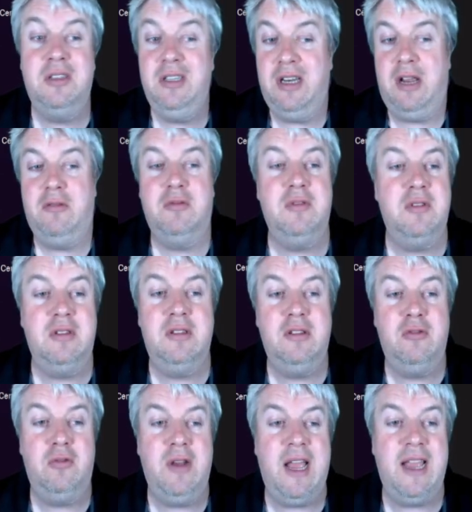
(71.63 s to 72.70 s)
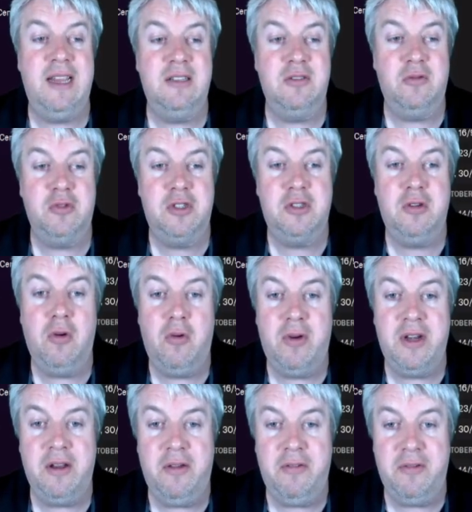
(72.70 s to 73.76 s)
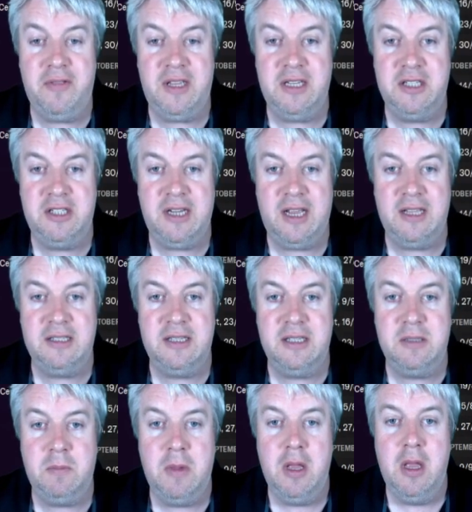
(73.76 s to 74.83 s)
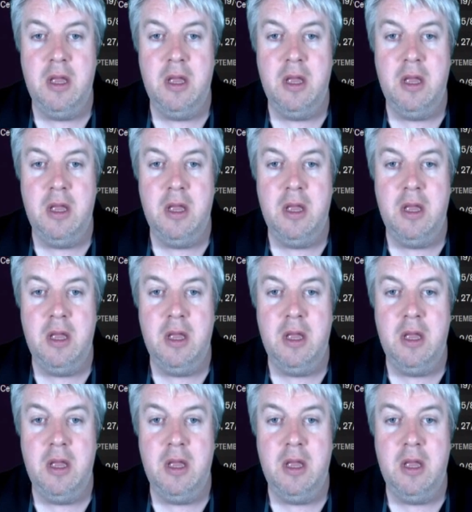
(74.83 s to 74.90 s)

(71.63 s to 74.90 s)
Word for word: you know, create or score enough of these chances.